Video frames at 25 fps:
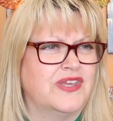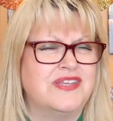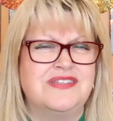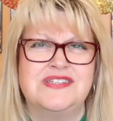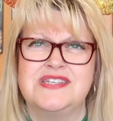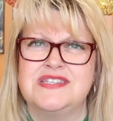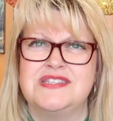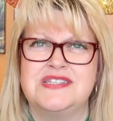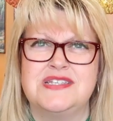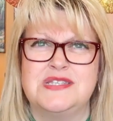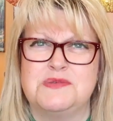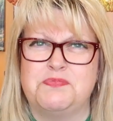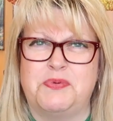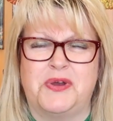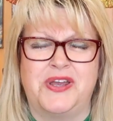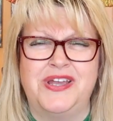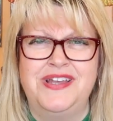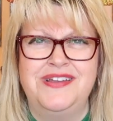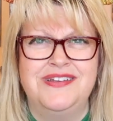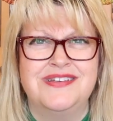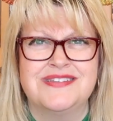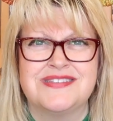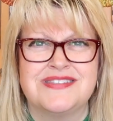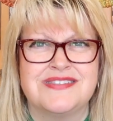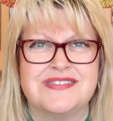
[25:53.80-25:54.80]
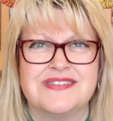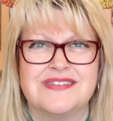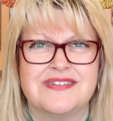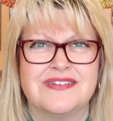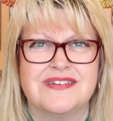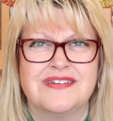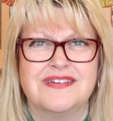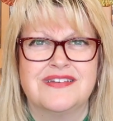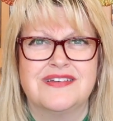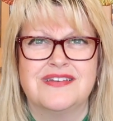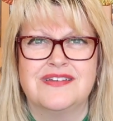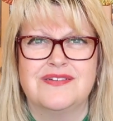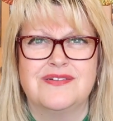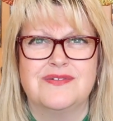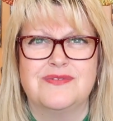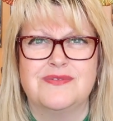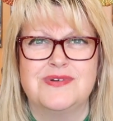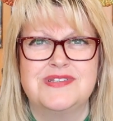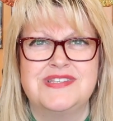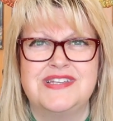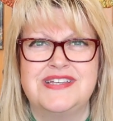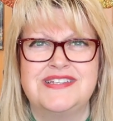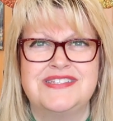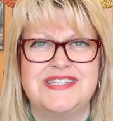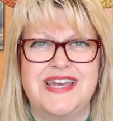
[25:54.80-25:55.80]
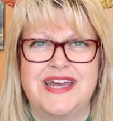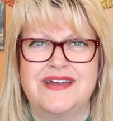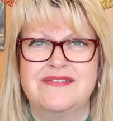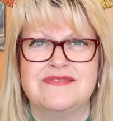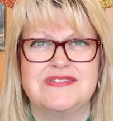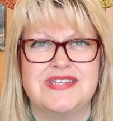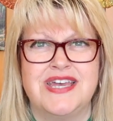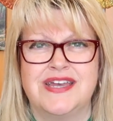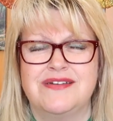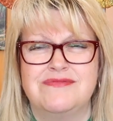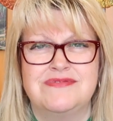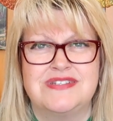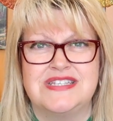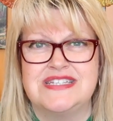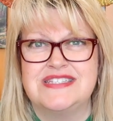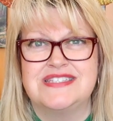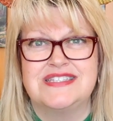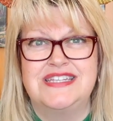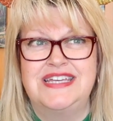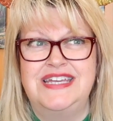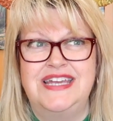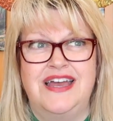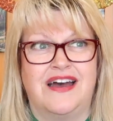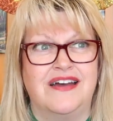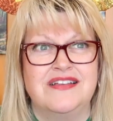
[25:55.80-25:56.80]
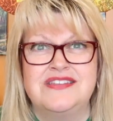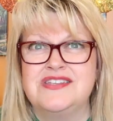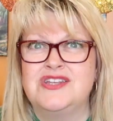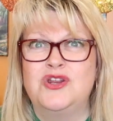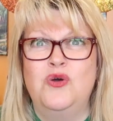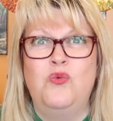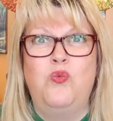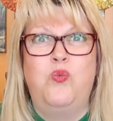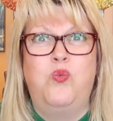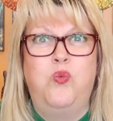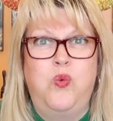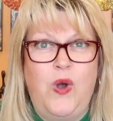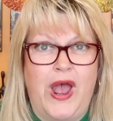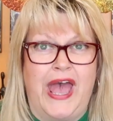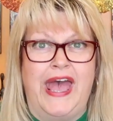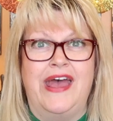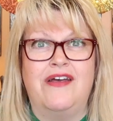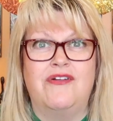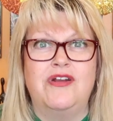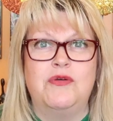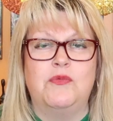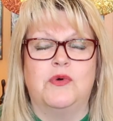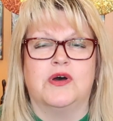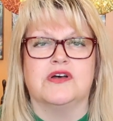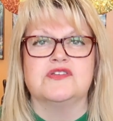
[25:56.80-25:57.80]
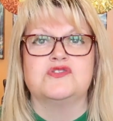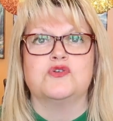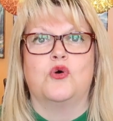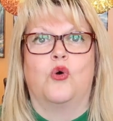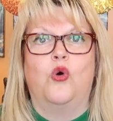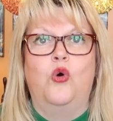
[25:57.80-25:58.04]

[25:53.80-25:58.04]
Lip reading: Disney Springs? Was it in downtown Disney? I don't know where it was.